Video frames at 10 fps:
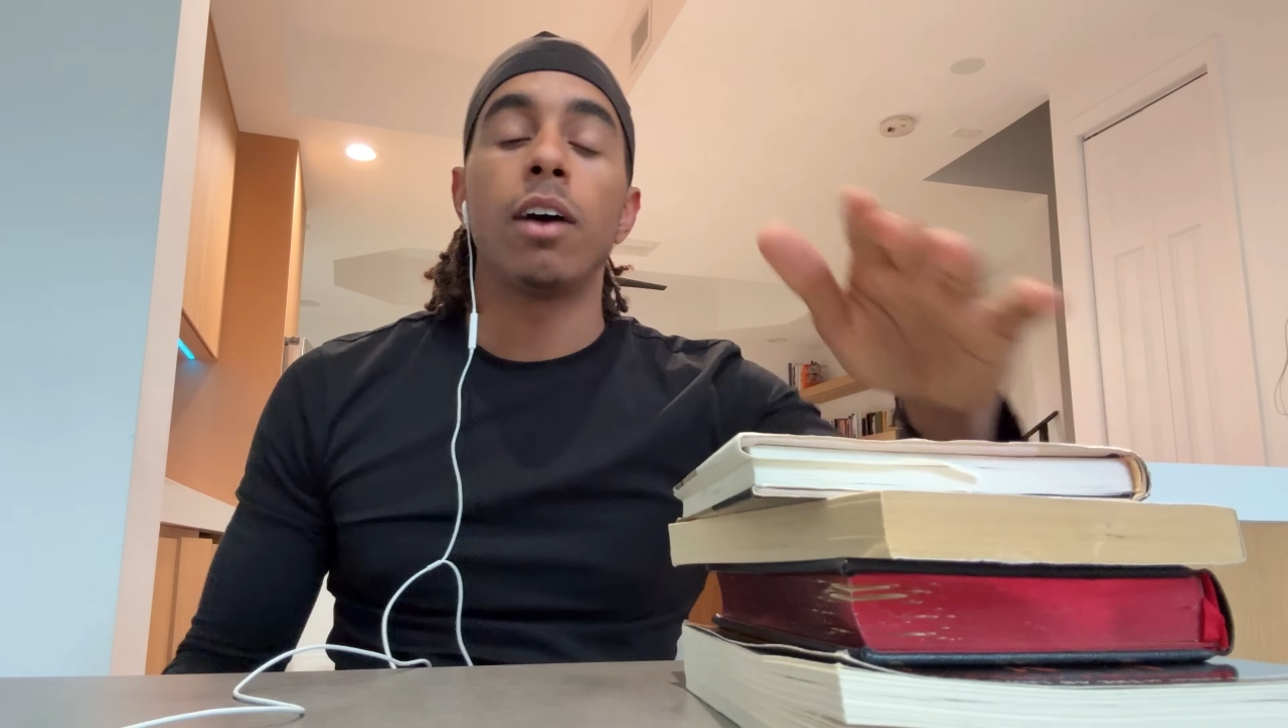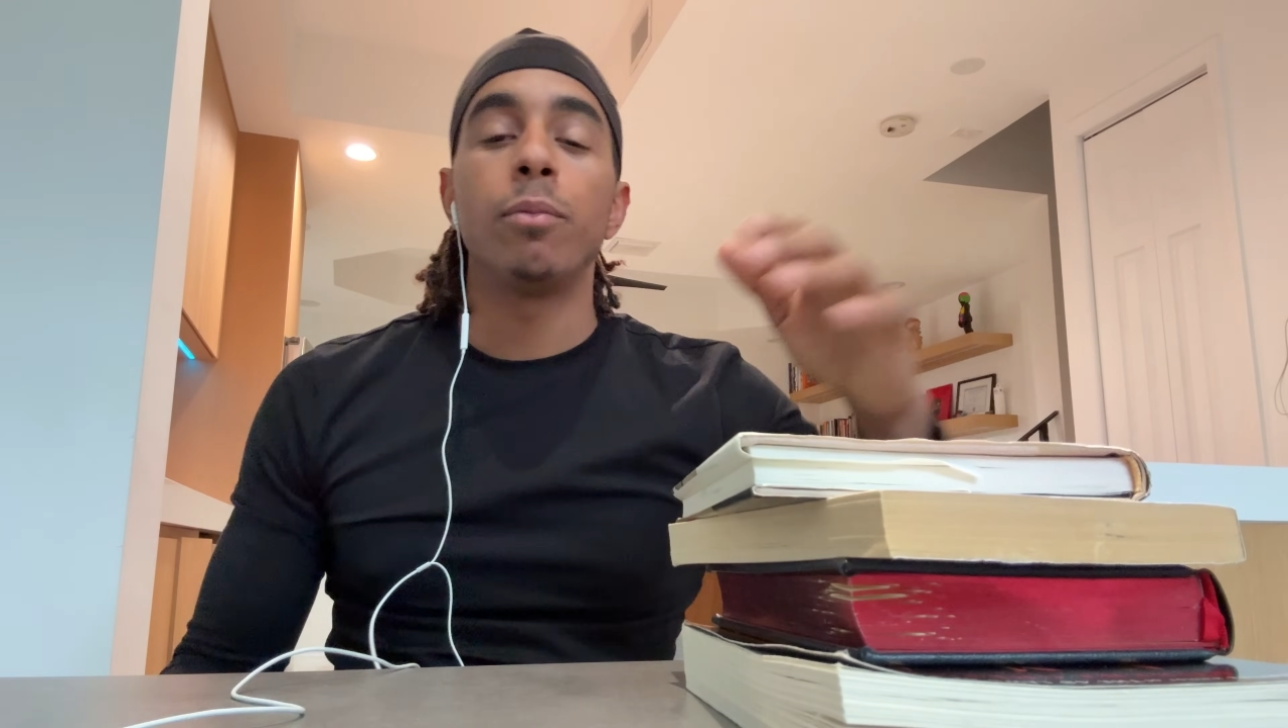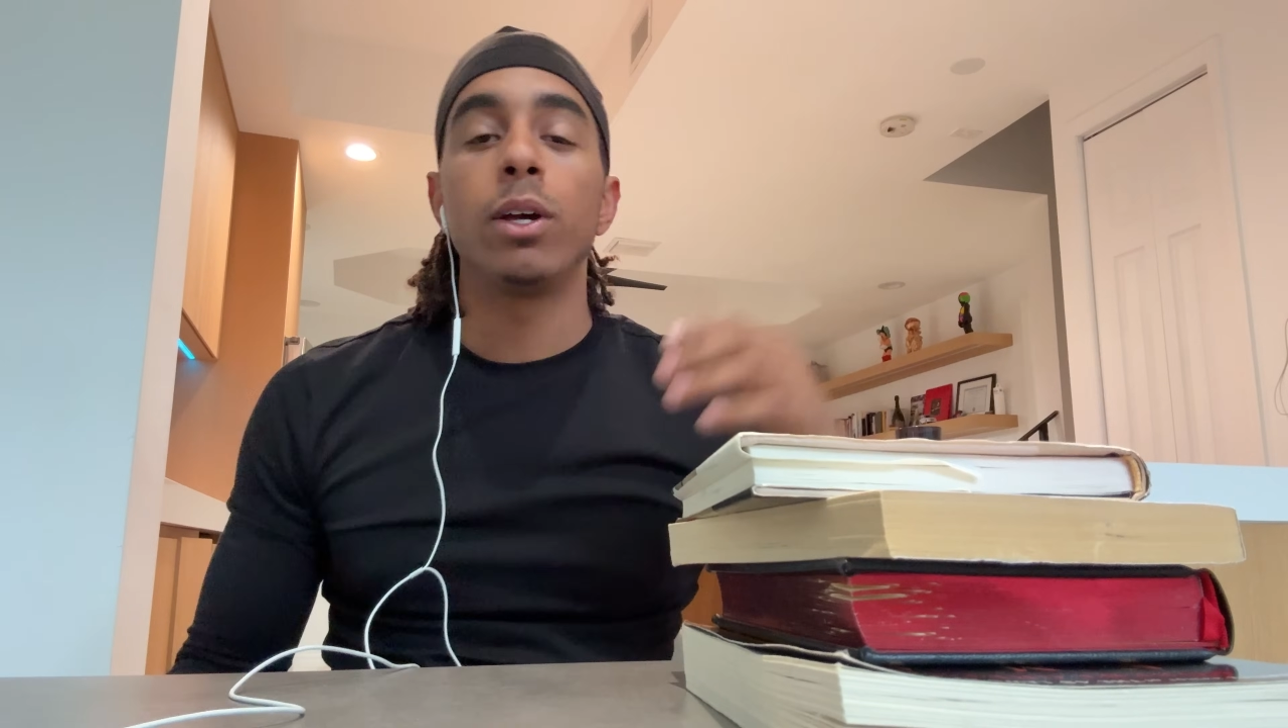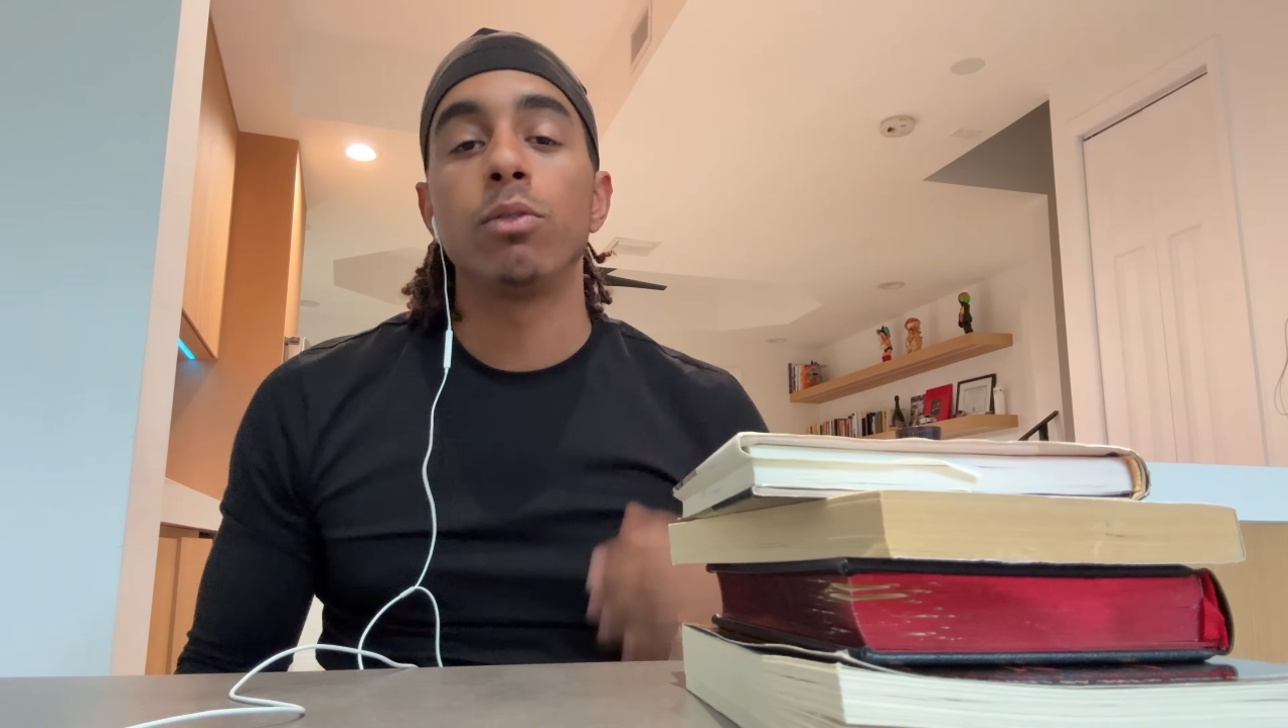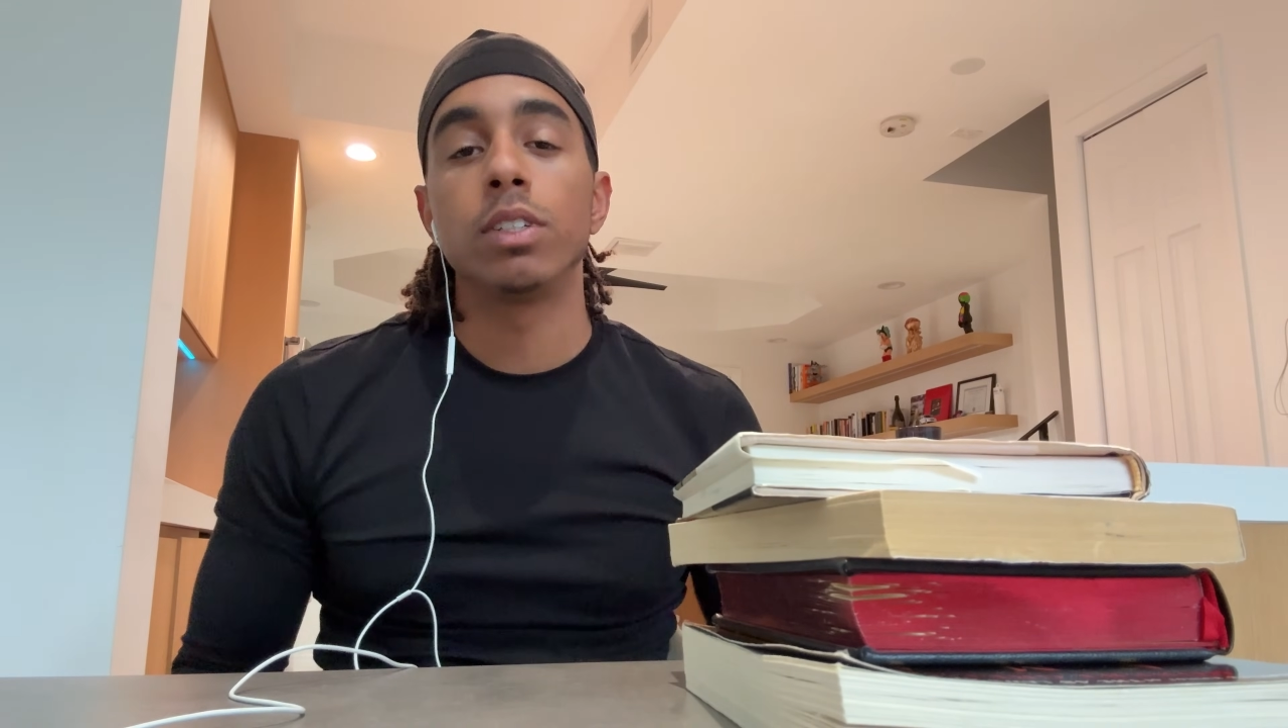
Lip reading: I've made over